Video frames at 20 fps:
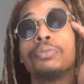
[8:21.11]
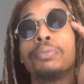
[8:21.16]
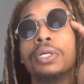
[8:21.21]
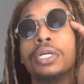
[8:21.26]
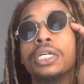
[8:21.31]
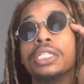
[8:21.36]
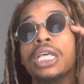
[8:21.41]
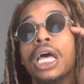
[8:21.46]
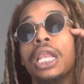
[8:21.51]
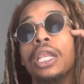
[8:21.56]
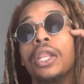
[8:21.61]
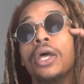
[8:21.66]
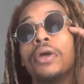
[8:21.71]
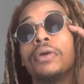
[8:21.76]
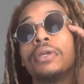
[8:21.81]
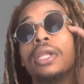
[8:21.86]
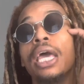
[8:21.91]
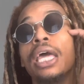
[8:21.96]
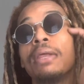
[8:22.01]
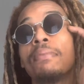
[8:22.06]
because I
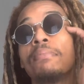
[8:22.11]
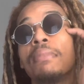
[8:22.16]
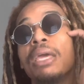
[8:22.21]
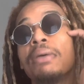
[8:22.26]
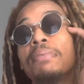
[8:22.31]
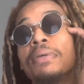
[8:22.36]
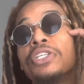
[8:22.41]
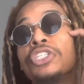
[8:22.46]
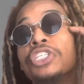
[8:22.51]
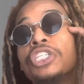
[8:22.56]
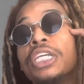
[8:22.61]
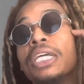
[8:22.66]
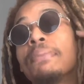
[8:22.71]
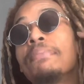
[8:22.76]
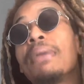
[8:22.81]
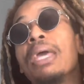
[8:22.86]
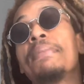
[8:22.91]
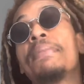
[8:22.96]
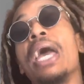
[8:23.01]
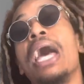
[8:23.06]
learned that, and maybe shit,
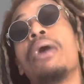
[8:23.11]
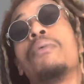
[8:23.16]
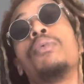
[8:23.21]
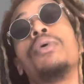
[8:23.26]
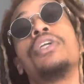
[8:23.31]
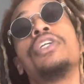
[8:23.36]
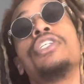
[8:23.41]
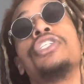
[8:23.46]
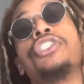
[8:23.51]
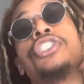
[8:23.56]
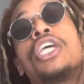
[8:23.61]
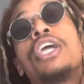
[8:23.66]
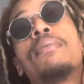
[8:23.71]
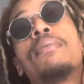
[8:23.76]
maybe I wanted to share